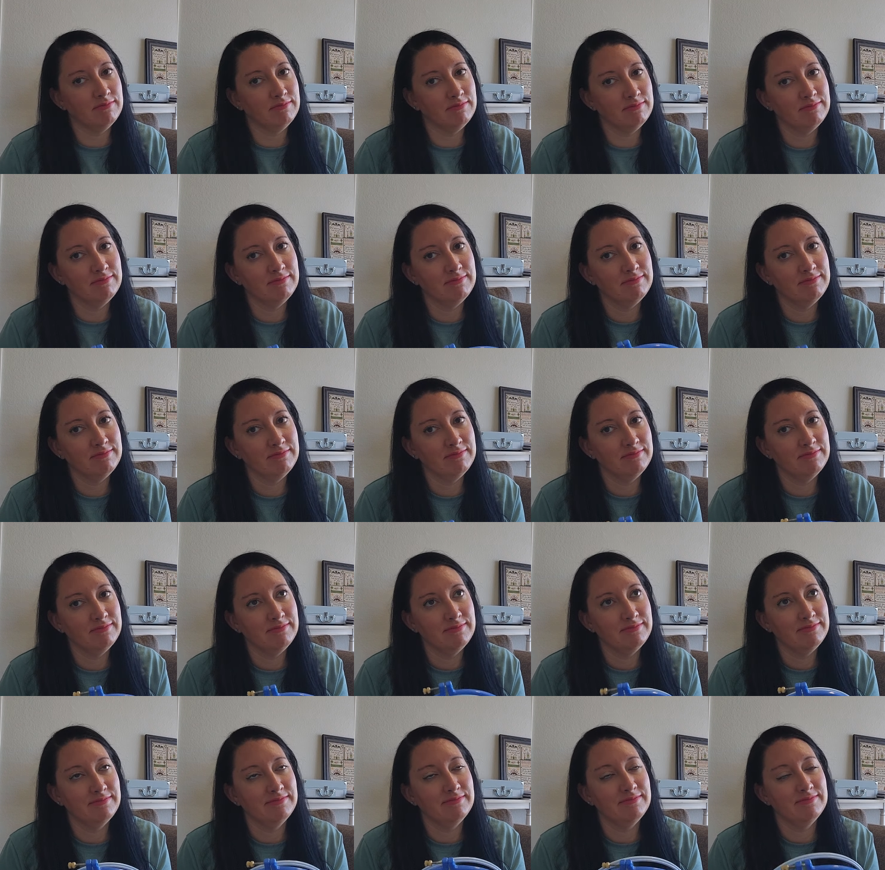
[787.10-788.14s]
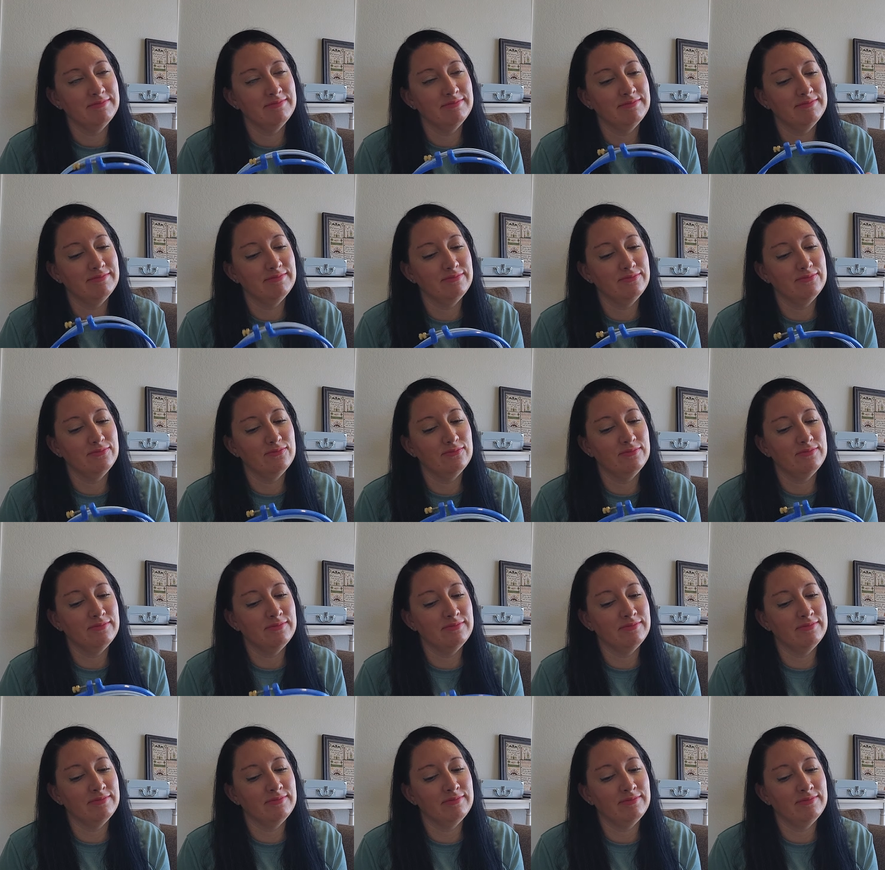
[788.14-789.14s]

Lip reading: (silence)